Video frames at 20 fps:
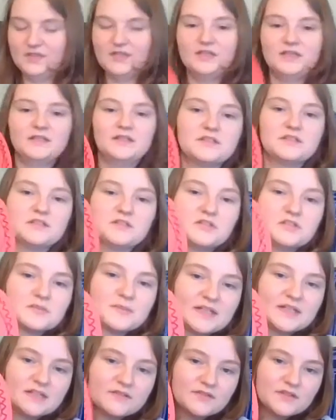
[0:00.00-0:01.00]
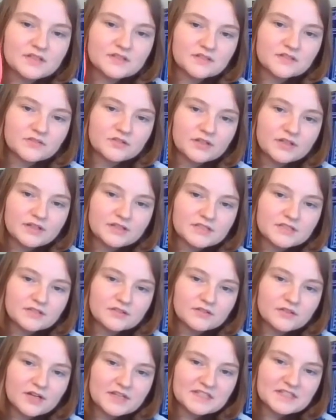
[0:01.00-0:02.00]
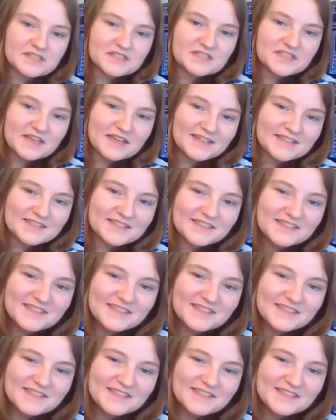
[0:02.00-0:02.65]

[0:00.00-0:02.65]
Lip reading: This little smiley face is crossing his eyes.